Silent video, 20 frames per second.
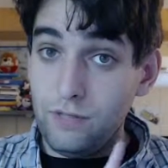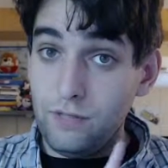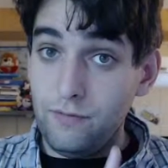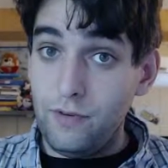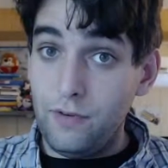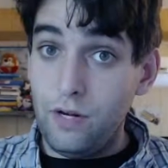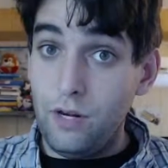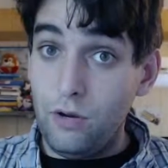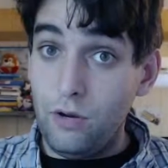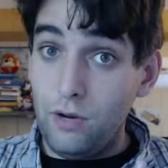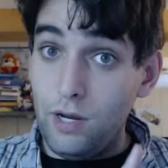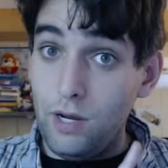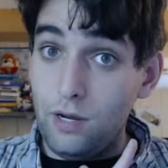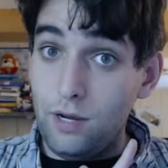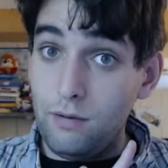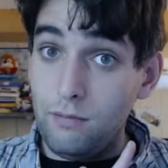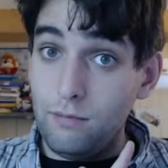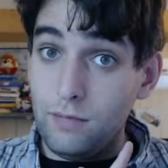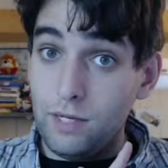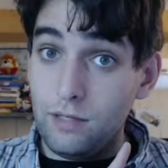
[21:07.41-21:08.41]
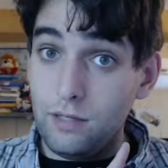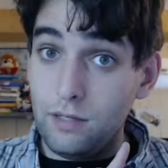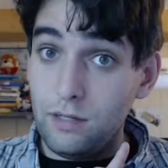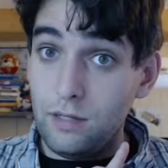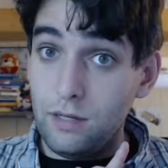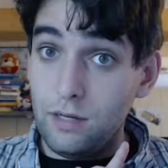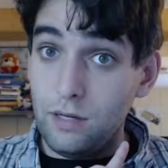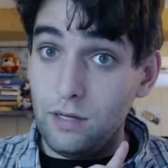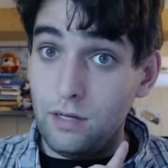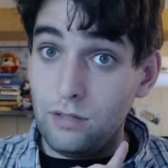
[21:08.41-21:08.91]
video and
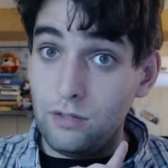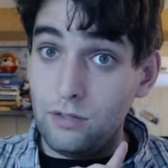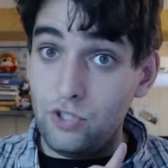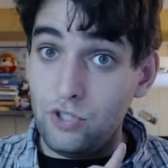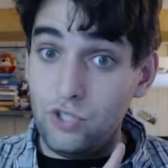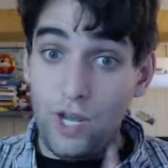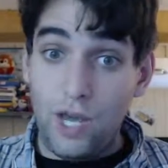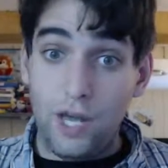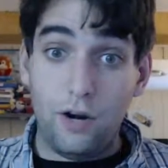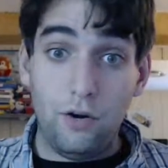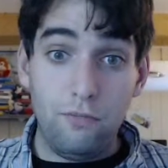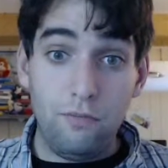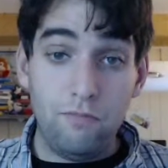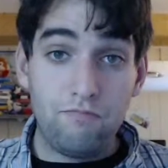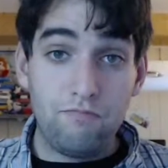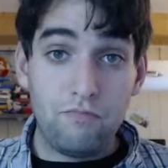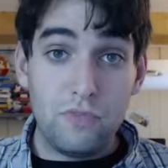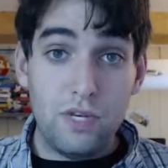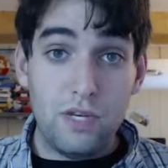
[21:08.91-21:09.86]
my channel.